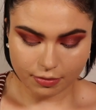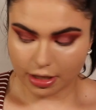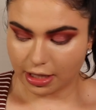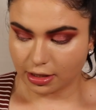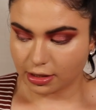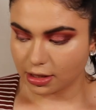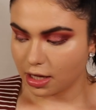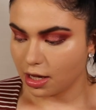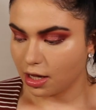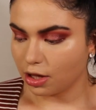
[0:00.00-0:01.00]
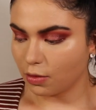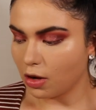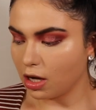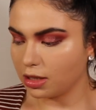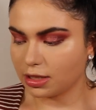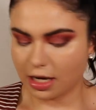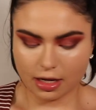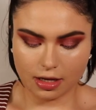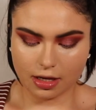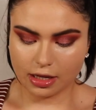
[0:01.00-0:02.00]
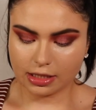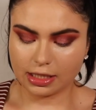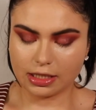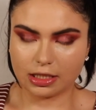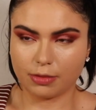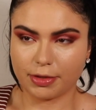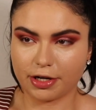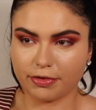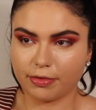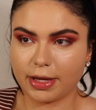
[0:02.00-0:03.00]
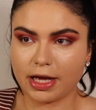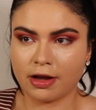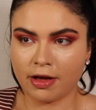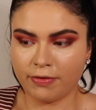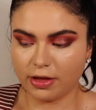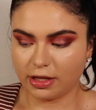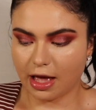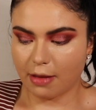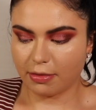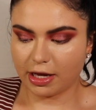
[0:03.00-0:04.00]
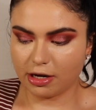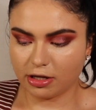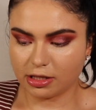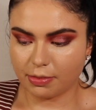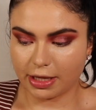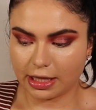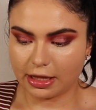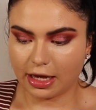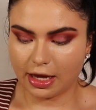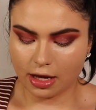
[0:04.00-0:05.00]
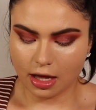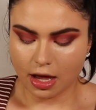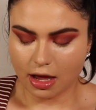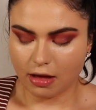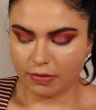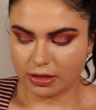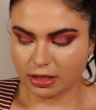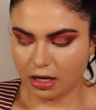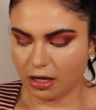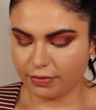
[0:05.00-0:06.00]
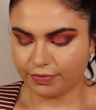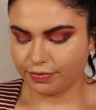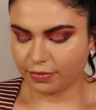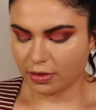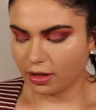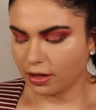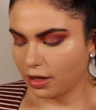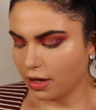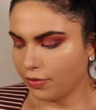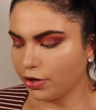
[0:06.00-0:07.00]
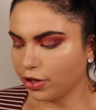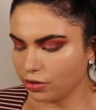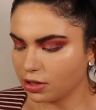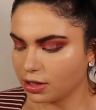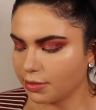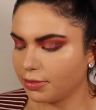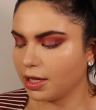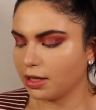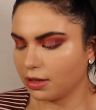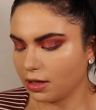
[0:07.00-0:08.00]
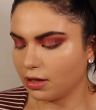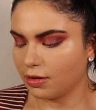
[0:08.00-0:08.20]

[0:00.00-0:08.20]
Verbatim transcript: But the wand kind of, that's like a deal breaker for me. I feel like the applicator is a big thing. If it's not, if you're used to something, then